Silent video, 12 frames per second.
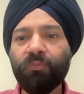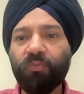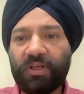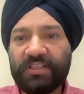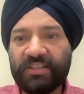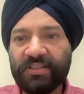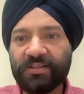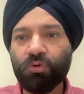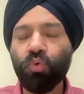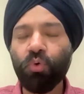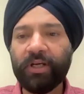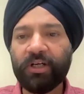which is
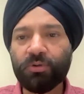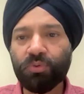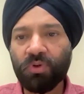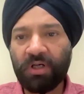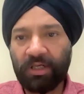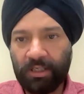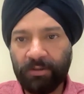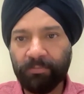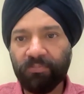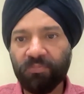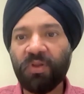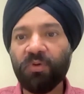going to
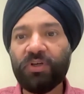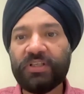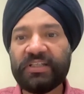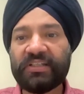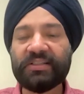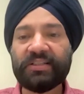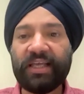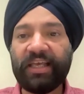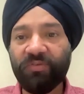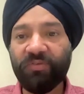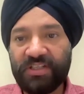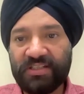come, which is
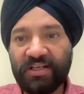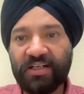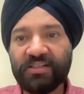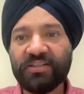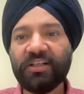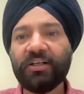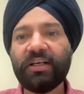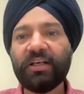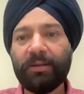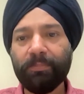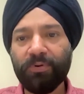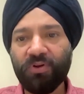envisaged in
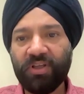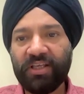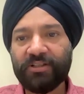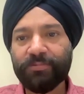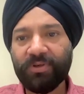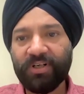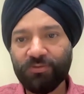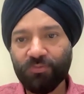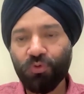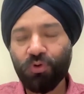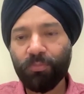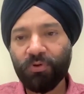employee experience
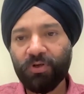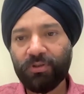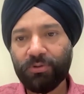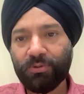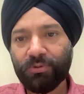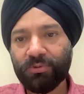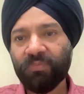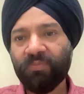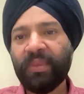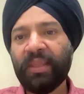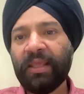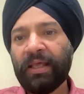4.0.
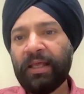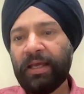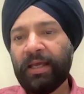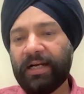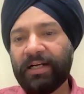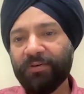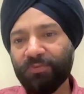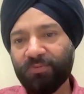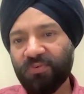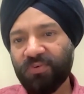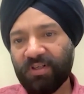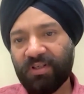And if
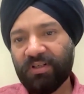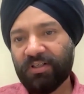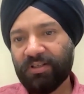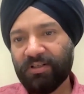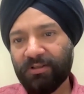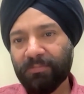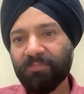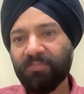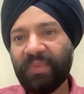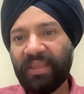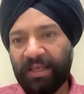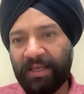
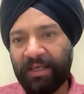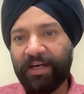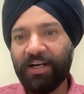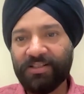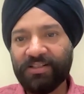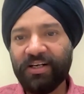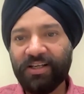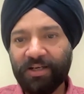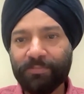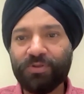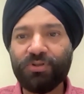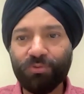industry
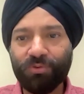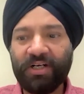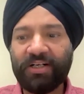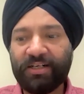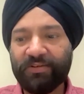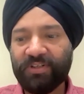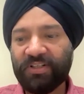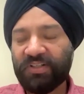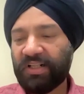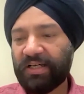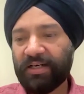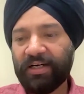comes to that level,
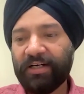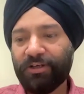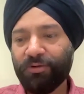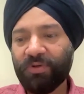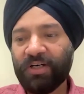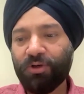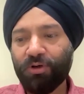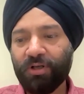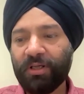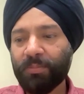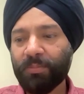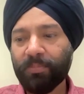right now we are
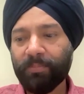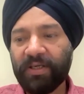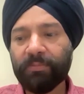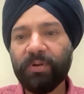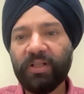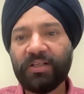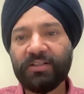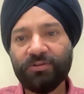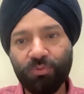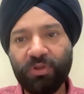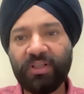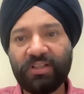talking about big players
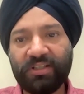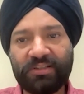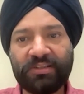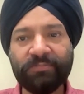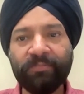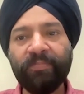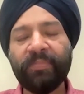doing this.